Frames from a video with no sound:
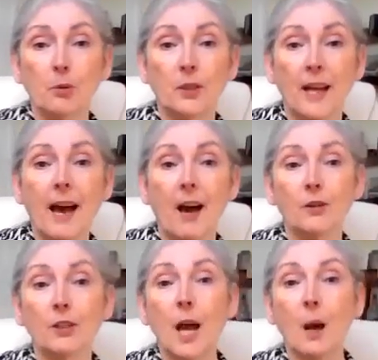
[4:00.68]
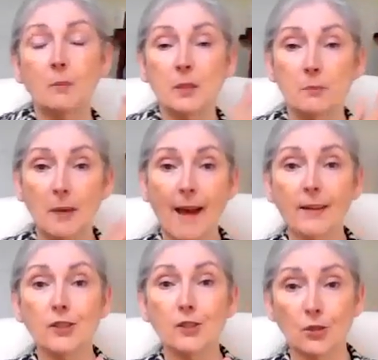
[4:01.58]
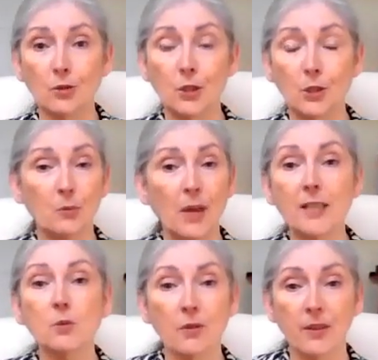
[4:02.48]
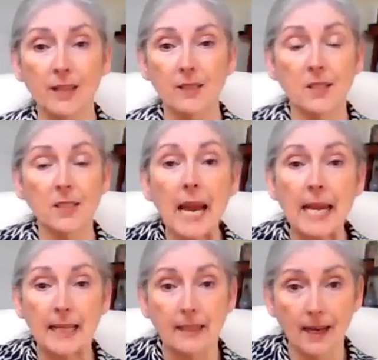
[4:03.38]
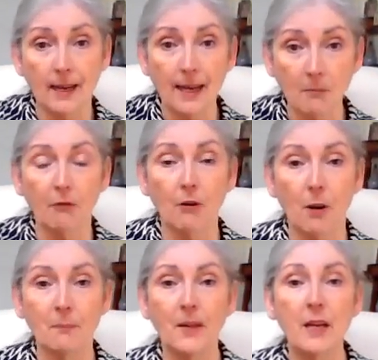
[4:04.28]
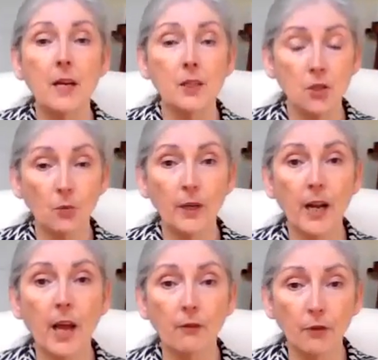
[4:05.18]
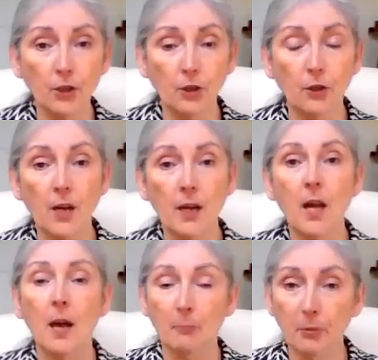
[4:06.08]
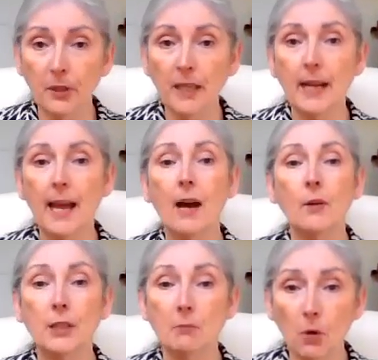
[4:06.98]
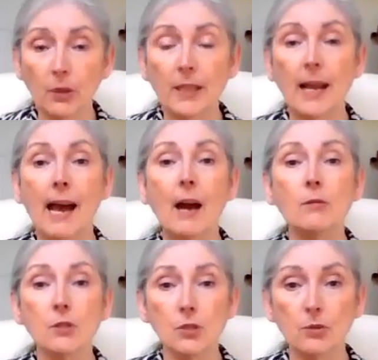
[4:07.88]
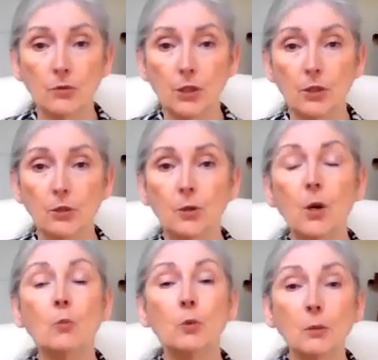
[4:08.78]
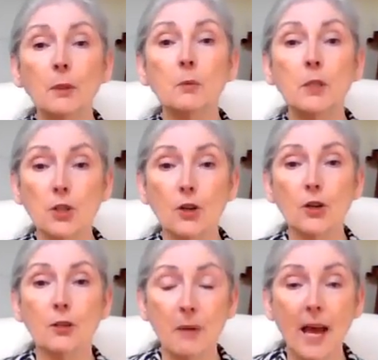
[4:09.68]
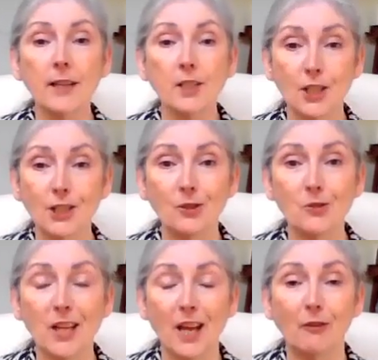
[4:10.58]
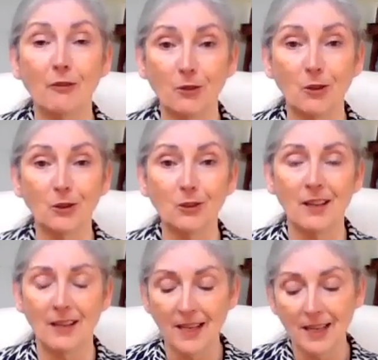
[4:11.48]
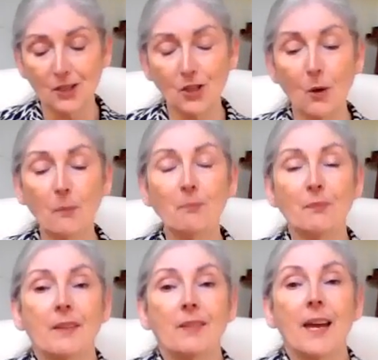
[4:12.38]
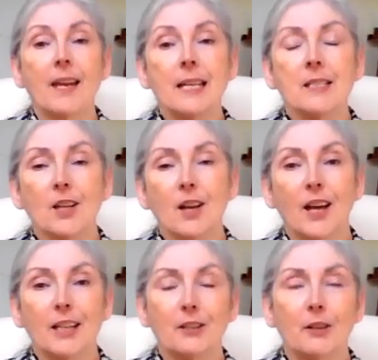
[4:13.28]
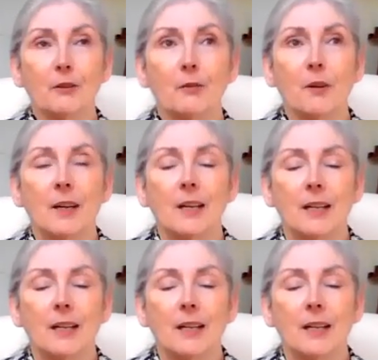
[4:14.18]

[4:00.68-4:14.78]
you put out comes back to you. That's where that saying came from. So whatever you're putting out, emoting out to you, will be returned back to you tenfold. So that is kind of